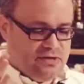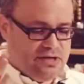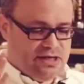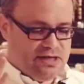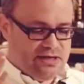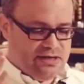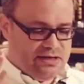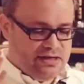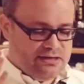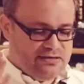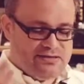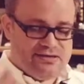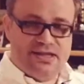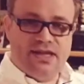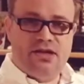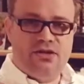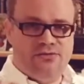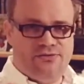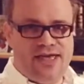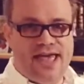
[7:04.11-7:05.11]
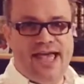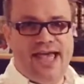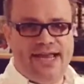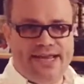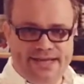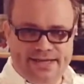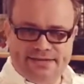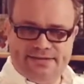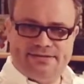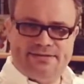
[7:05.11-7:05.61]
and instead of
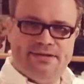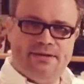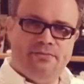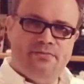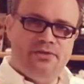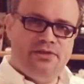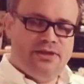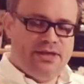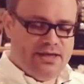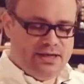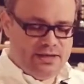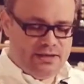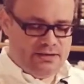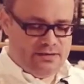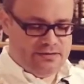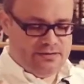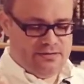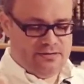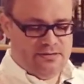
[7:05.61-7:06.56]
adding something,